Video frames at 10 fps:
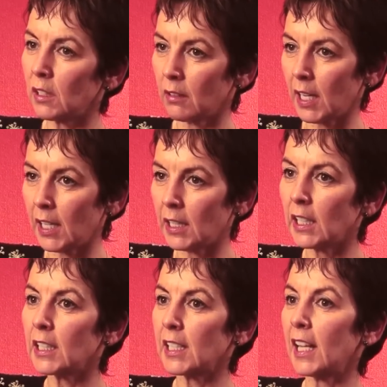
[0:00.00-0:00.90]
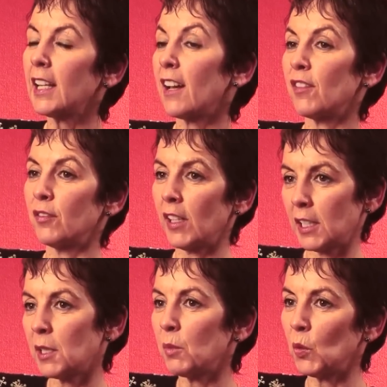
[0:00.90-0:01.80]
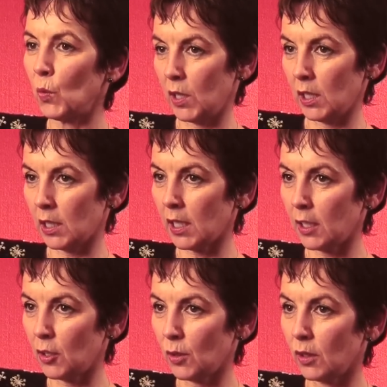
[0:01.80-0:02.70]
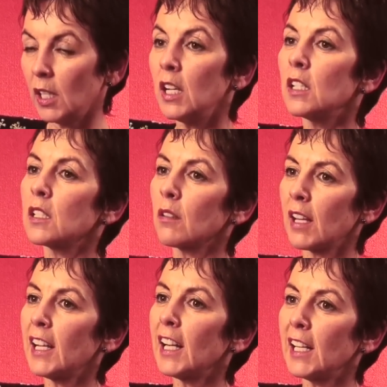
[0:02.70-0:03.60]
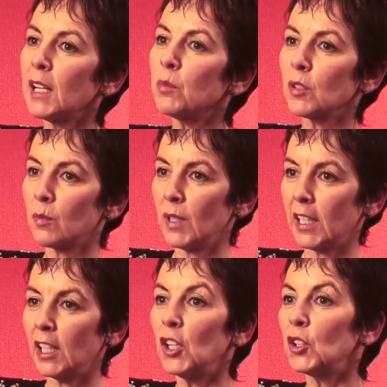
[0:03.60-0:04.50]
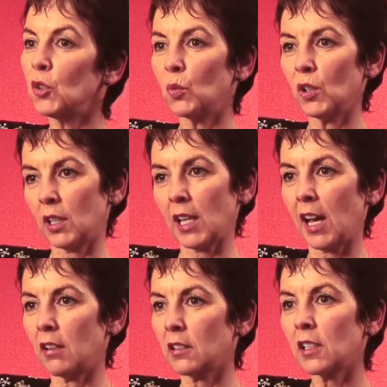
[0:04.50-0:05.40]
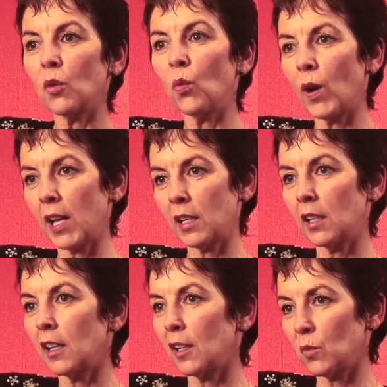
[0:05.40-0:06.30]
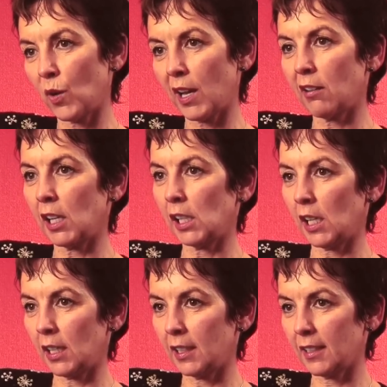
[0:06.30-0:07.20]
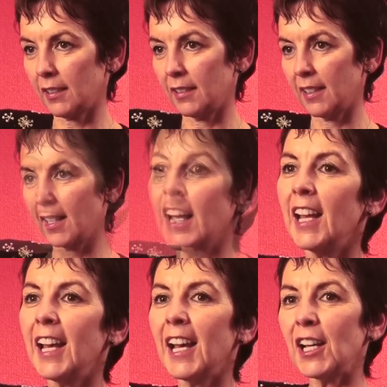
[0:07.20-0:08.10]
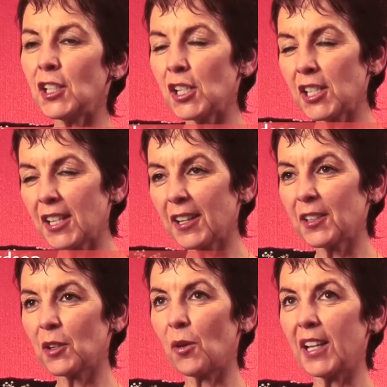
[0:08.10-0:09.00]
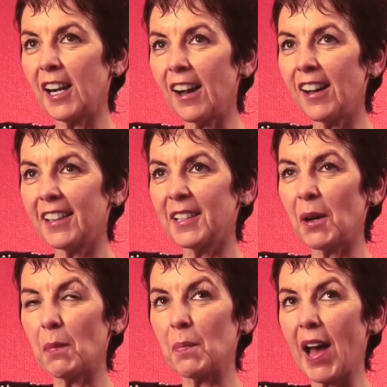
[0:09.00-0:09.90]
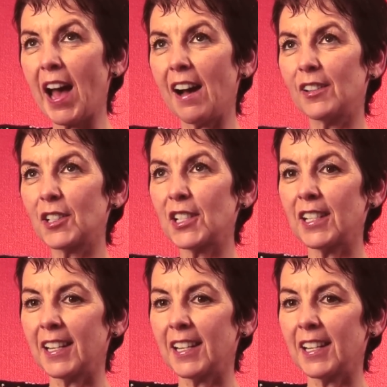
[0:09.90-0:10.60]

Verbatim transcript: great because I have a flexible work schedule. So that enables me to work out when and where I like. And she started going on about